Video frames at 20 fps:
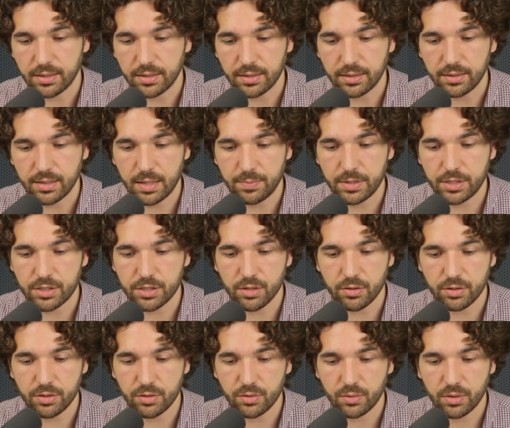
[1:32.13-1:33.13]
let me show
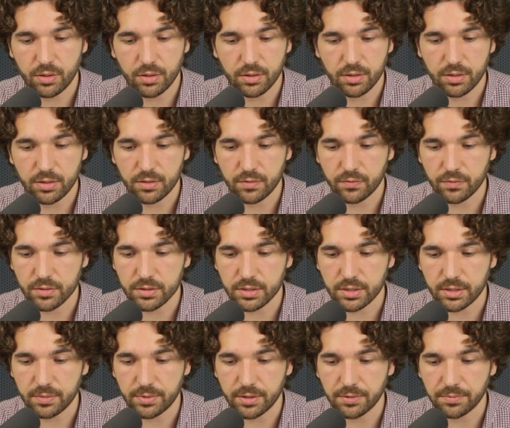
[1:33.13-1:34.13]
you the first
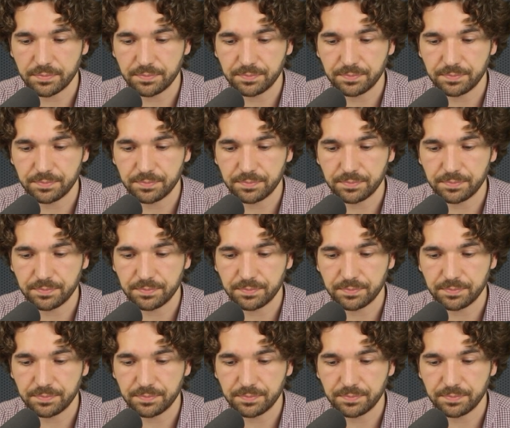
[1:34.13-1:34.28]
clip here.